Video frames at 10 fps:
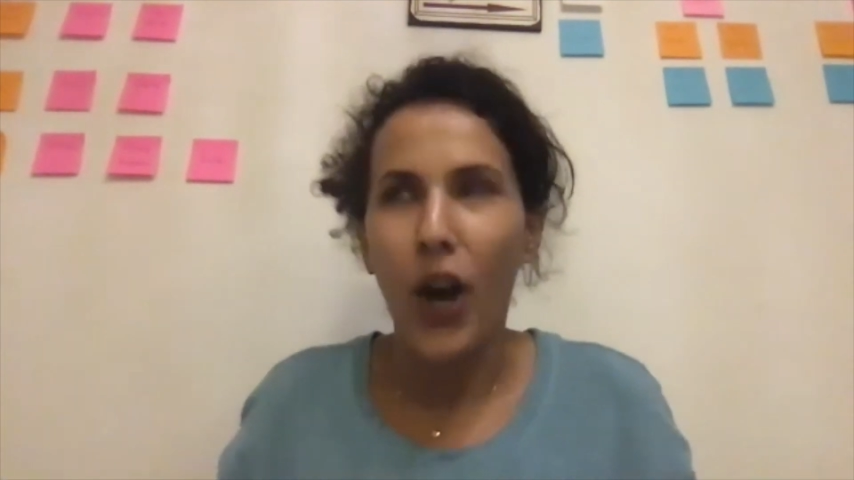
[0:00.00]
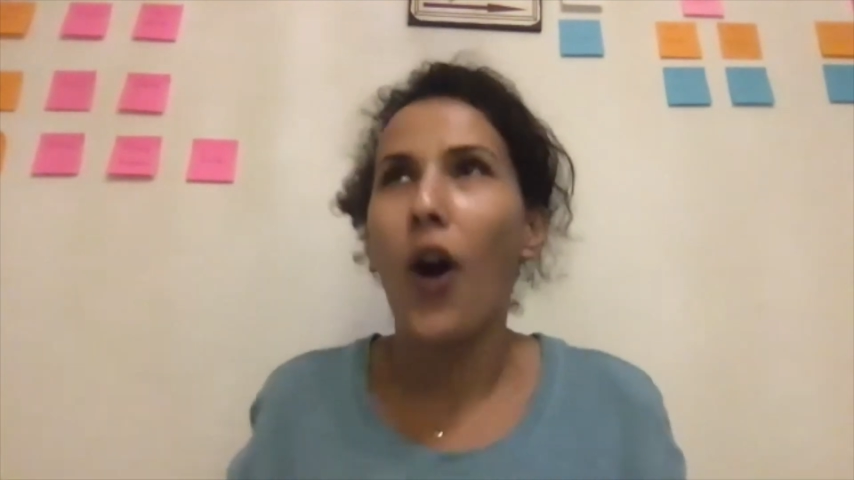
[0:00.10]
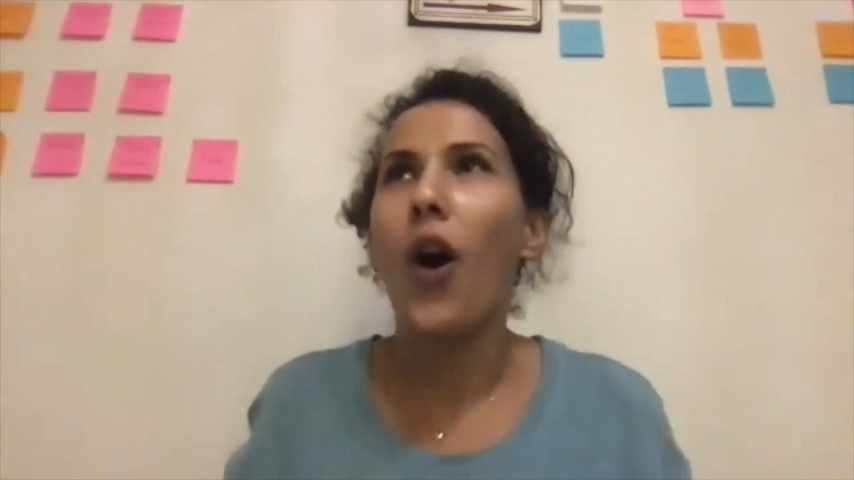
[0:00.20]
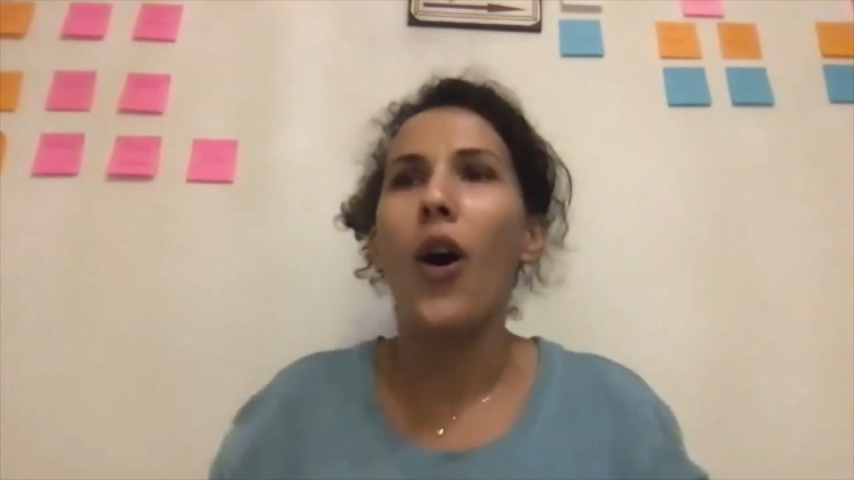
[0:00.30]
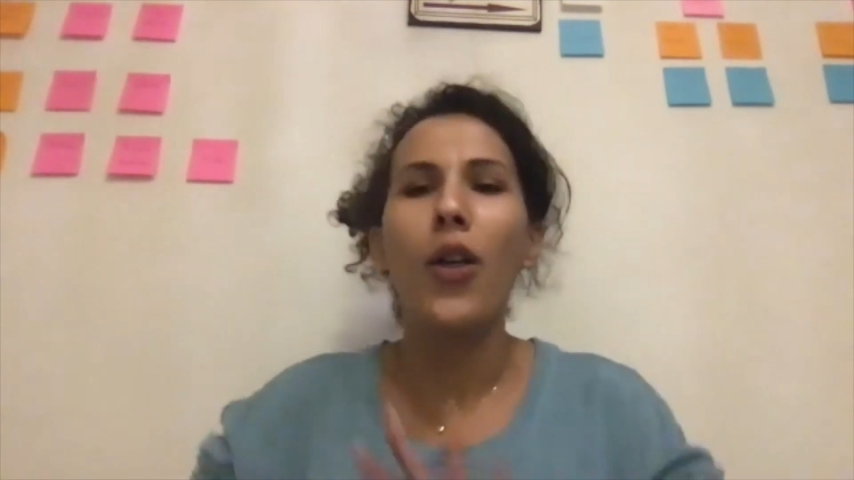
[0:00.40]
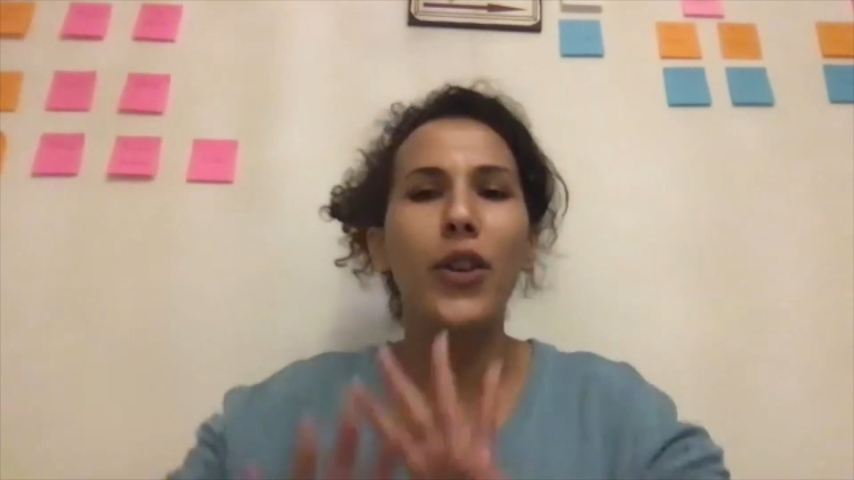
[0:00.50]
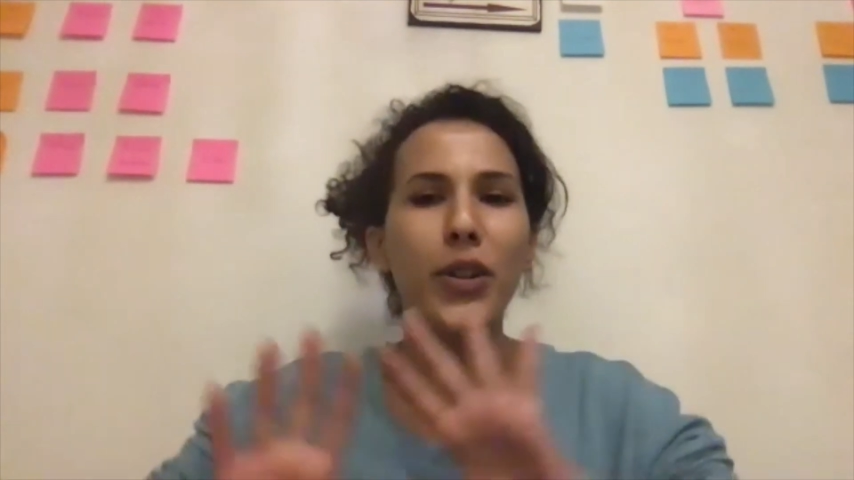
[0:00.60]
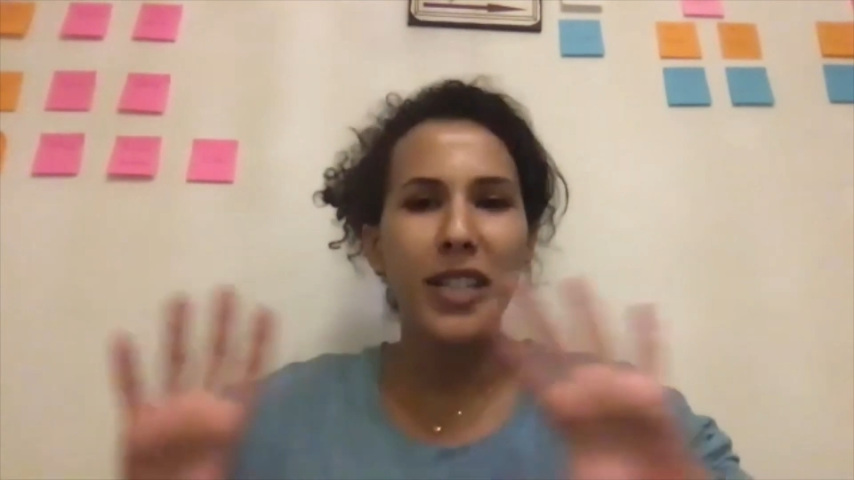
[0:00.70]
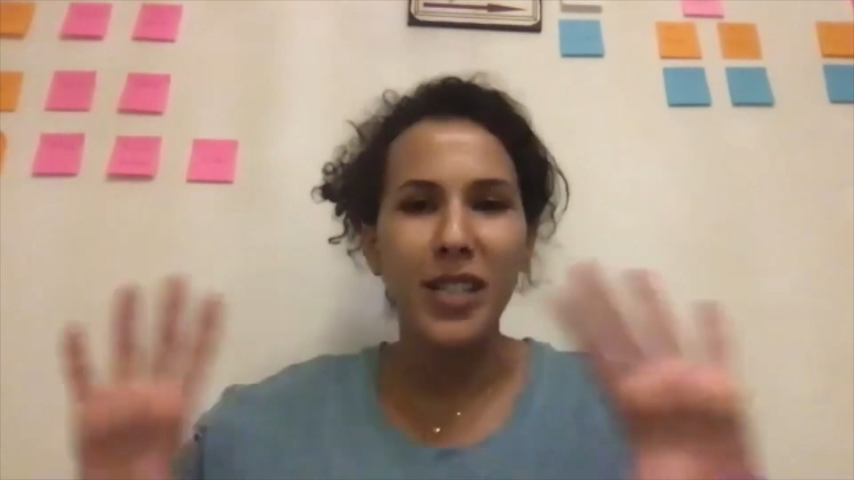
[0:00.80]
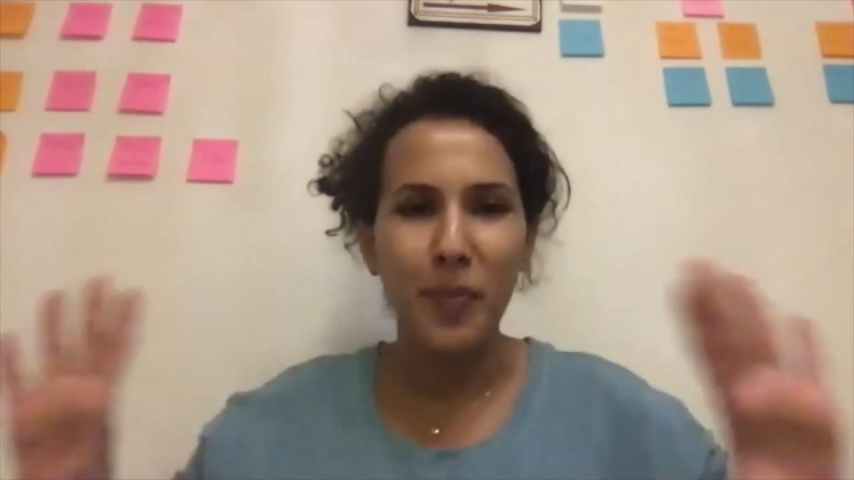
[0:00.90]
all their
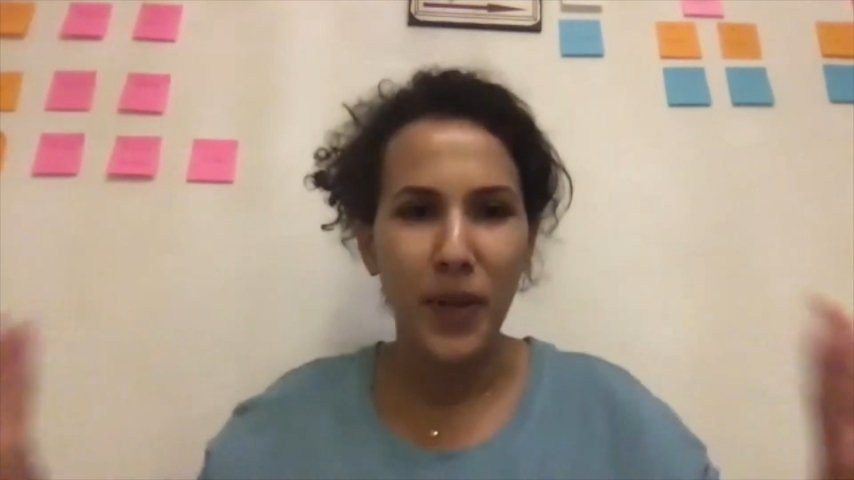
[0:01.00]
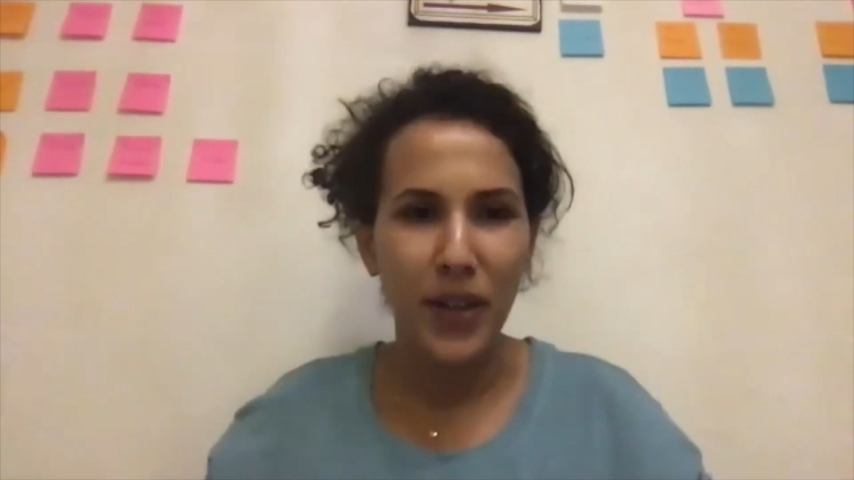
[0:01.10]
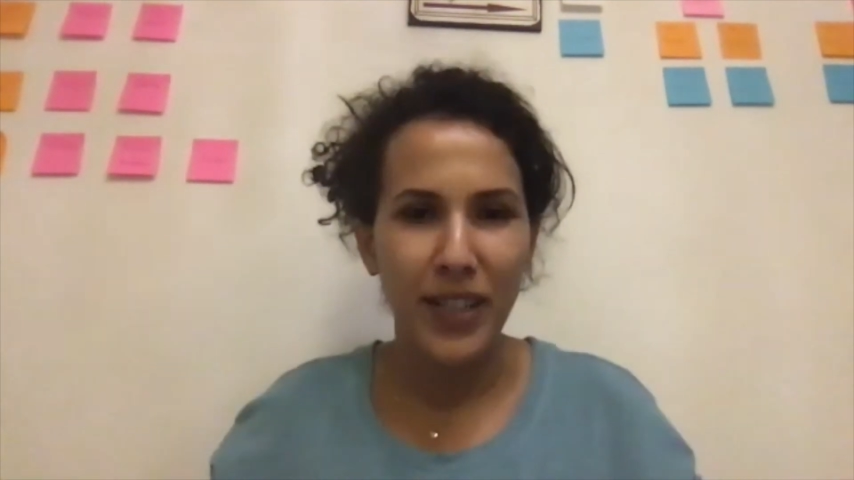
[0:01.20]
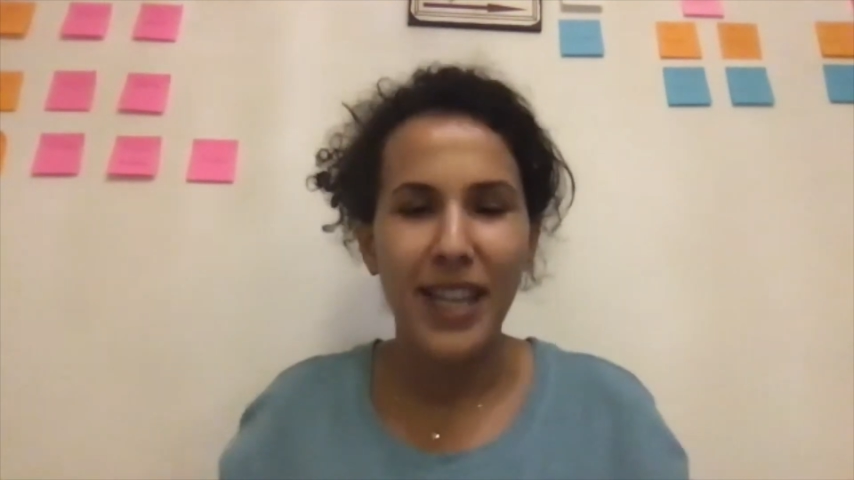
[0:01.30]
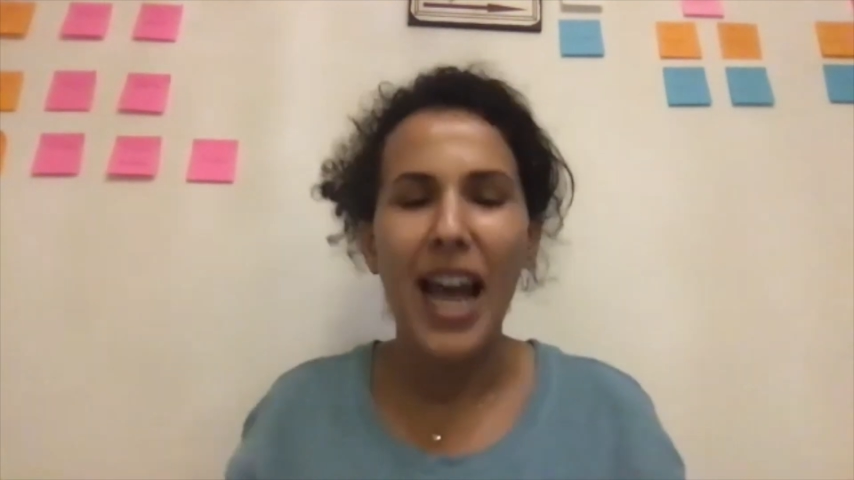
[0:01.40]
experience,